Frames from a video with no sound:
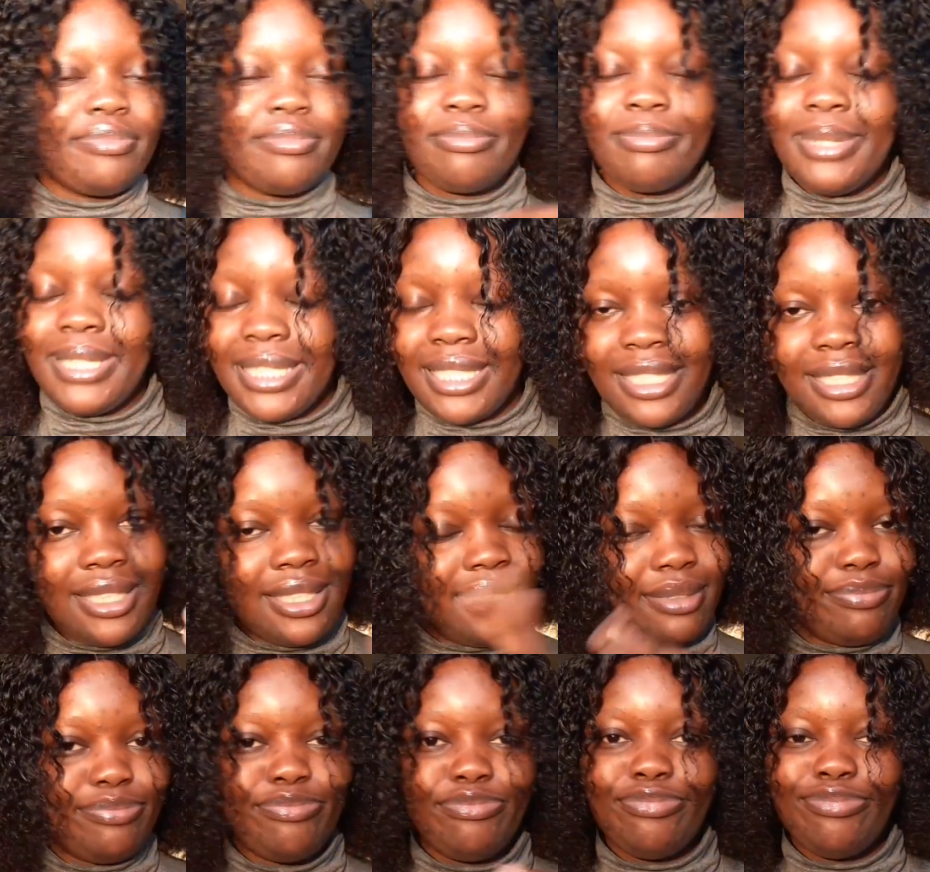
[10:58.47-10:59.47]
please
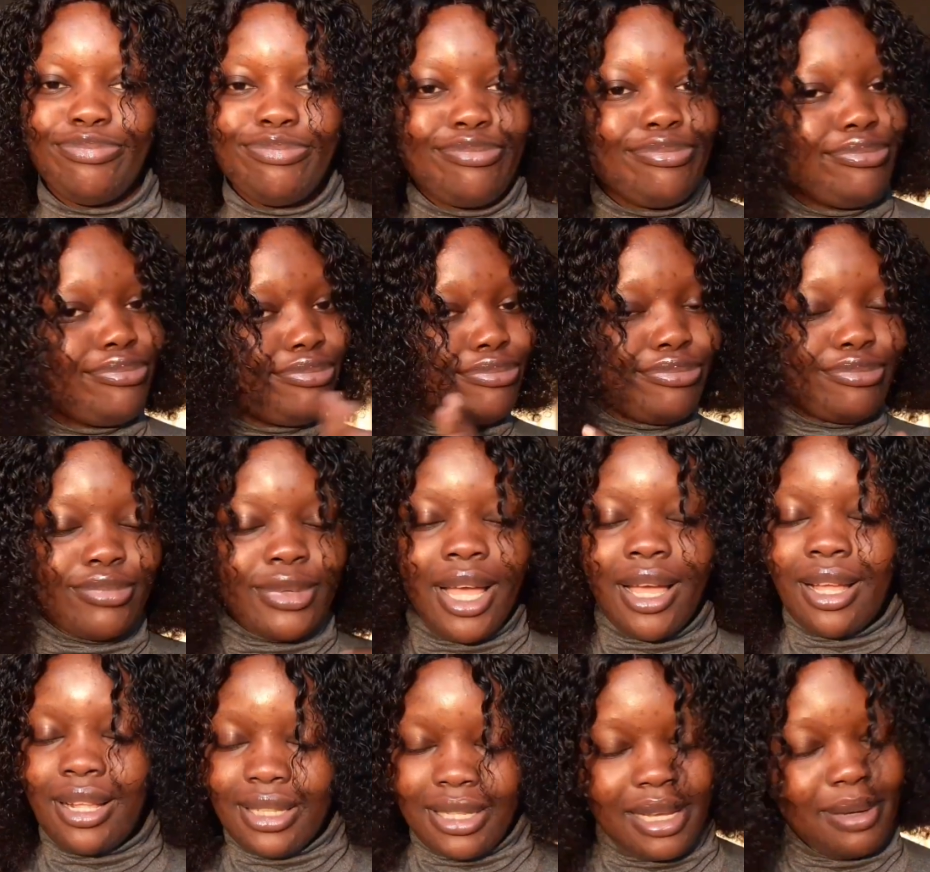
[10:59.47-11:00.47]

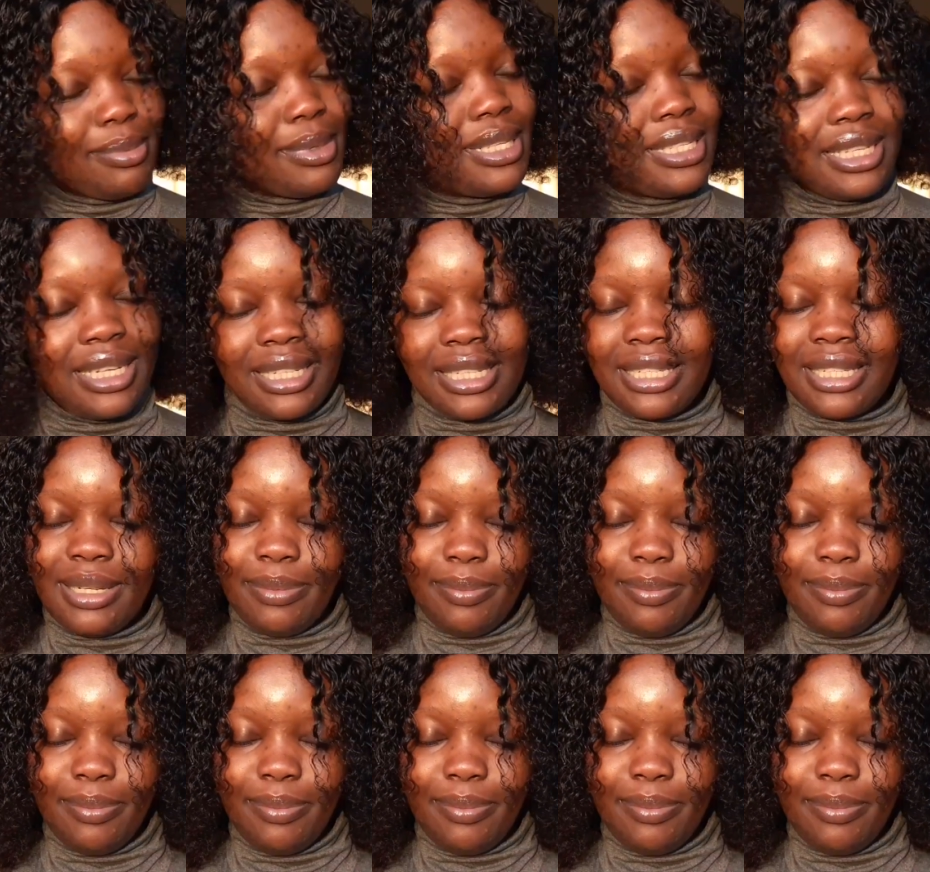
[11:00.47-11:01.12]
take me seriously,